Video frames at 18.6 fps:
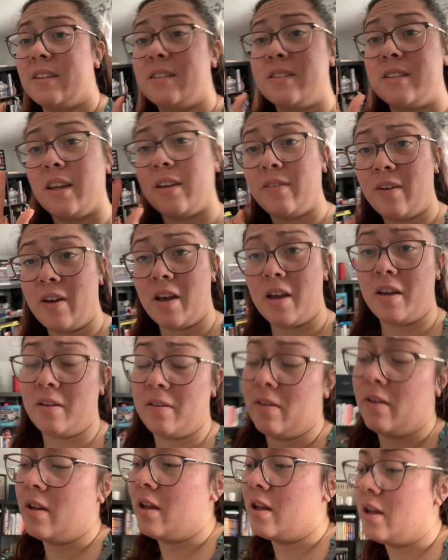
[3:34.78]
Day five.
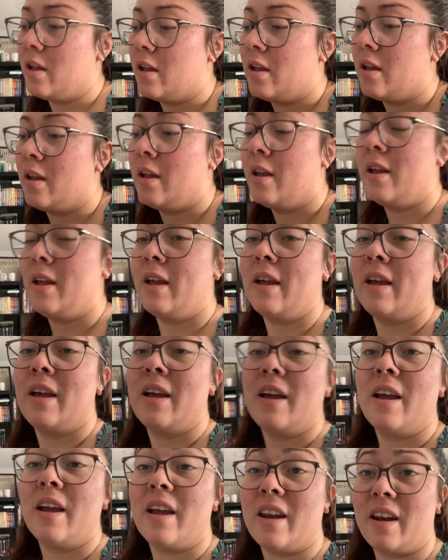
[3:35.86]

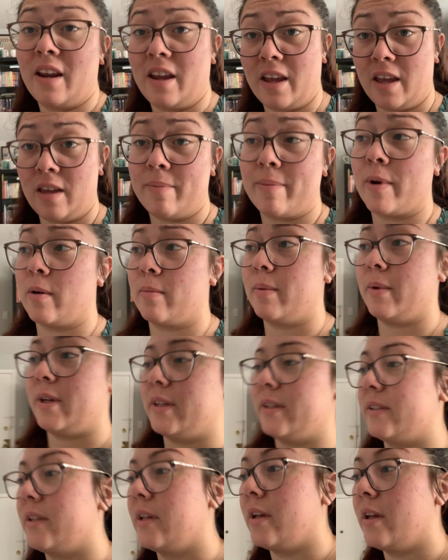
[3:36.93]
And I hate
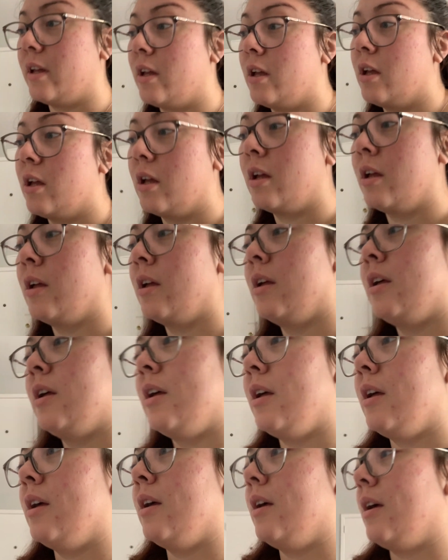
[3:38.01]
burpees.
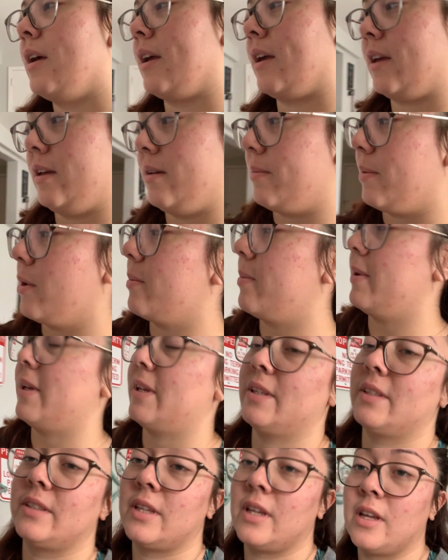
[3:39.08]
I hate
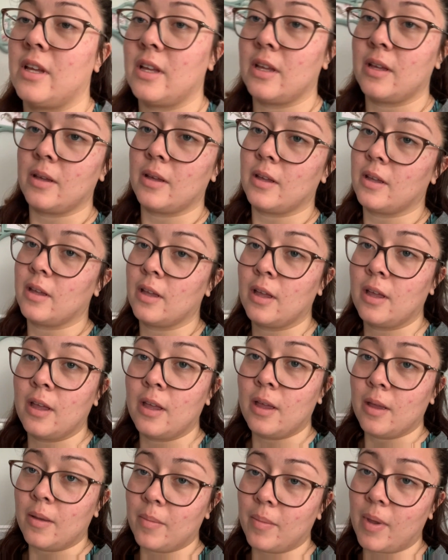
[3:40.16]
burpees.
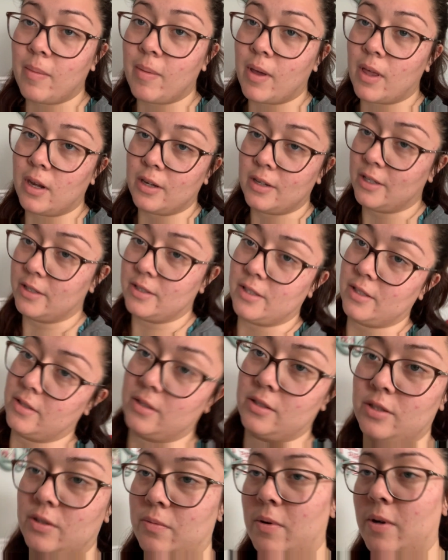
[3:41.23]
My body just
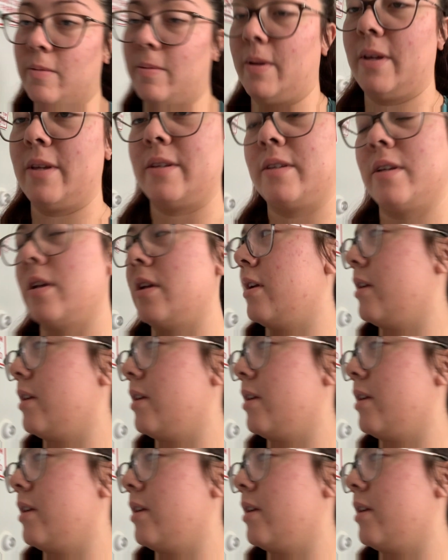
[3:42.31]
doesn't do burpees.